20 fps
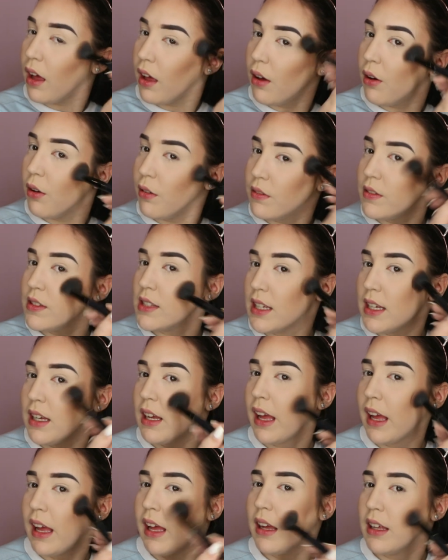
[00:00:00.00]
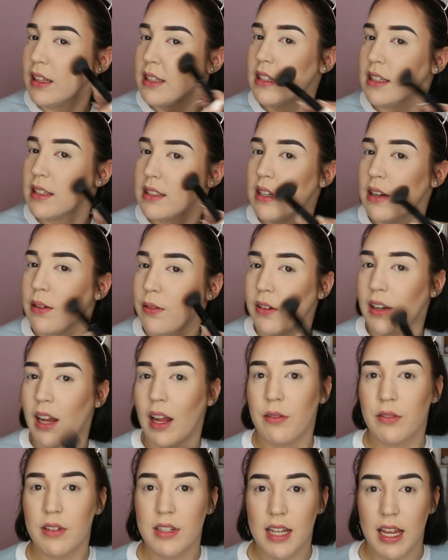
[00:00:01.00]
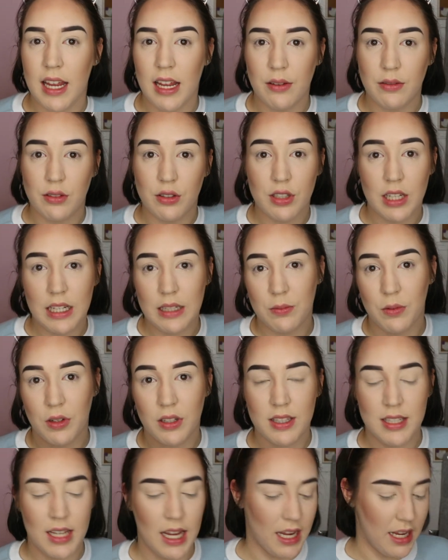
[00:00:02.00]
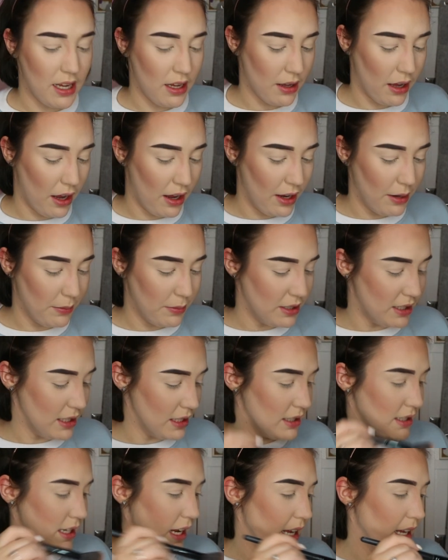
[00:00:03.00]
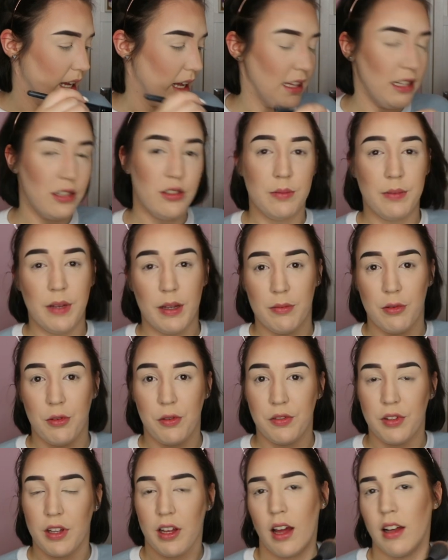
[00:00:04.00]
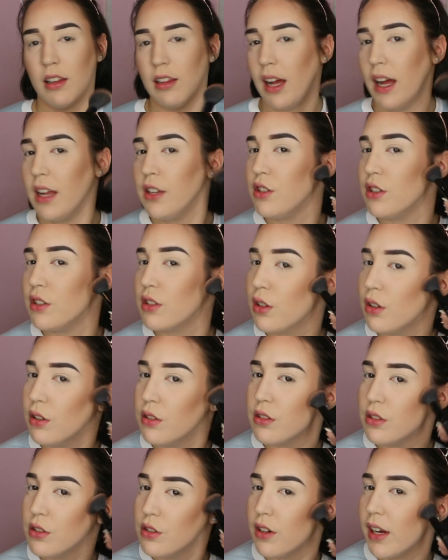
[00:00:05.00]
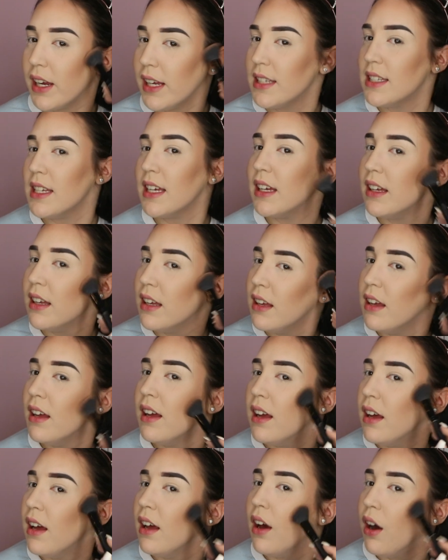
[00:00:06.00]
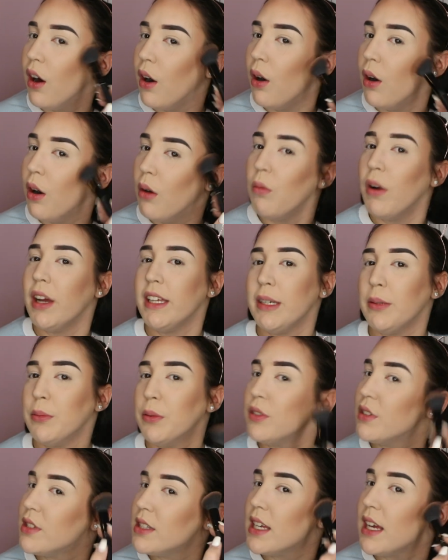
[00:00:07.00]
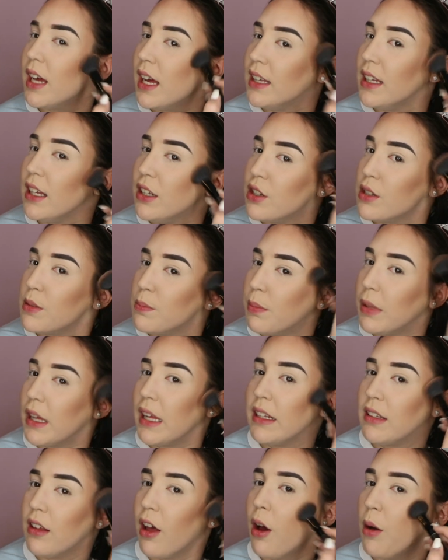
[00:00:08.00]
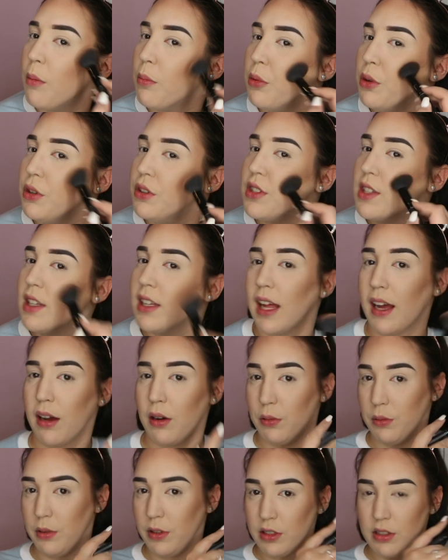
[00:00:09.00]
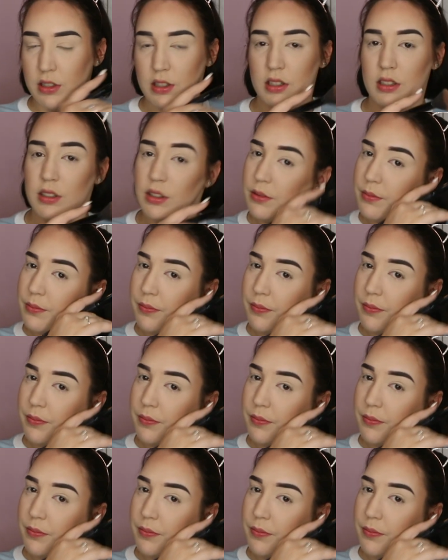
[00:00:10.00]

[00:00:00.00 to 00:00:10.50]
Obviously it's different every day. If you did one day, I would take a little bit more of the colour and just concentrate it where you want it, and then just blend upwards and outwards